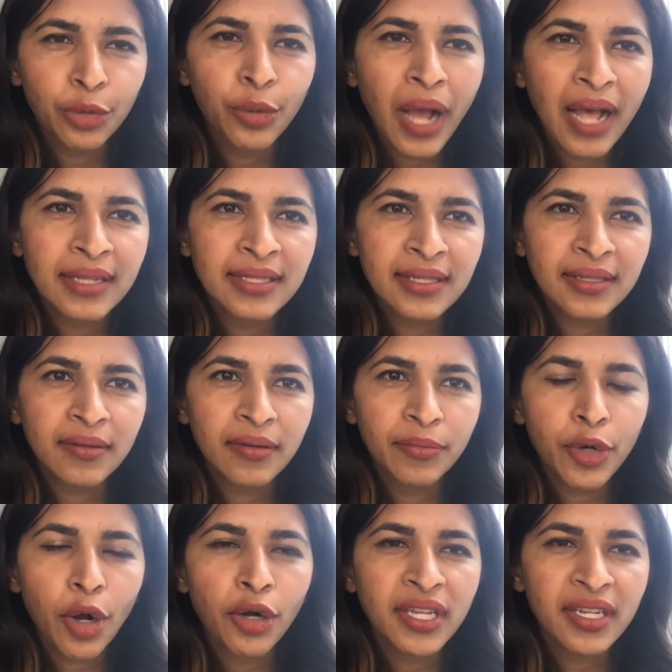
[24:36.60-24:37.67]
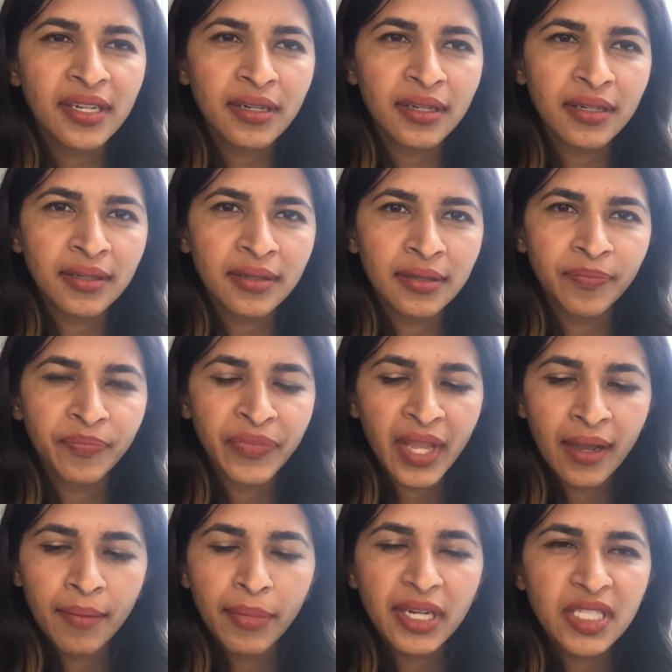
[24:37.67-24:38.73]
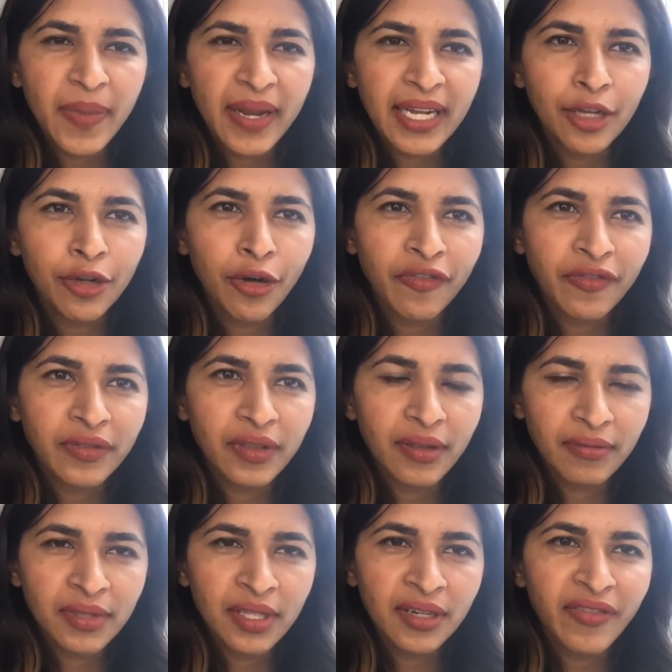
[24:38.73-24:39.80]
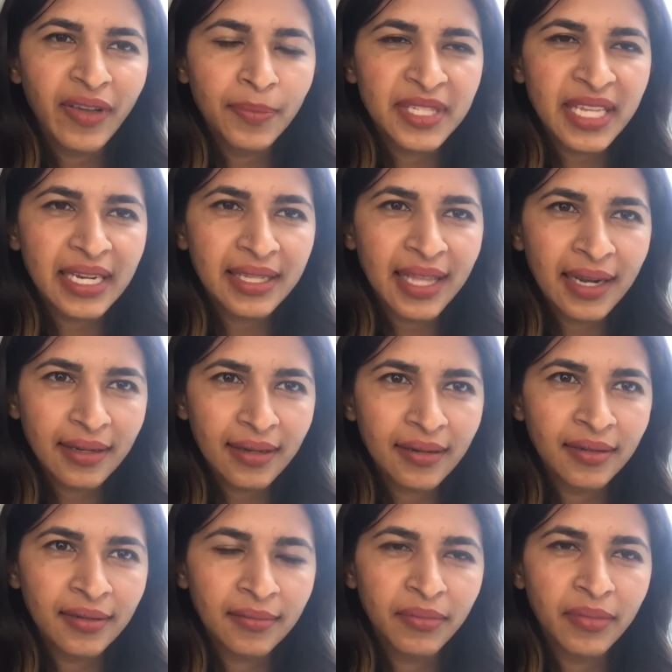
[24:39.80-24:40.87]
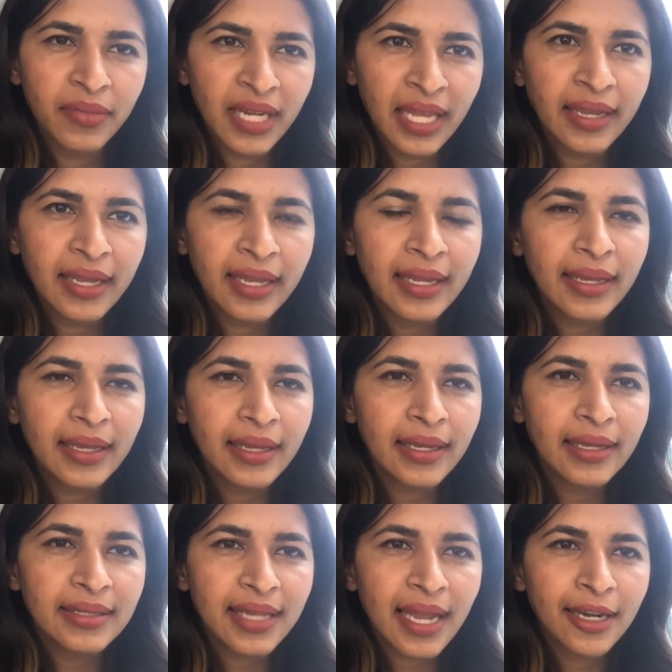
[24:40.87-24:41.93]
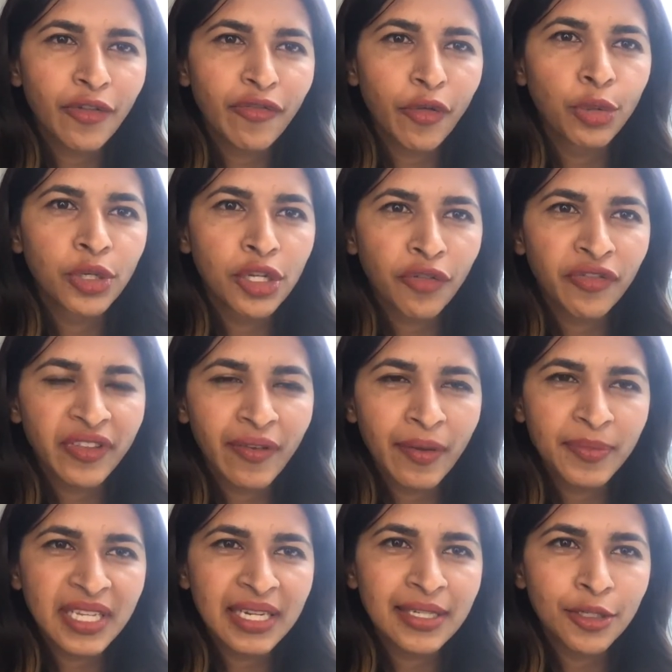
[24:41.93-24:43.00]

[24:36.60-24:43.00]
has a broader perspective of the website, that like he is kind of owner of the website.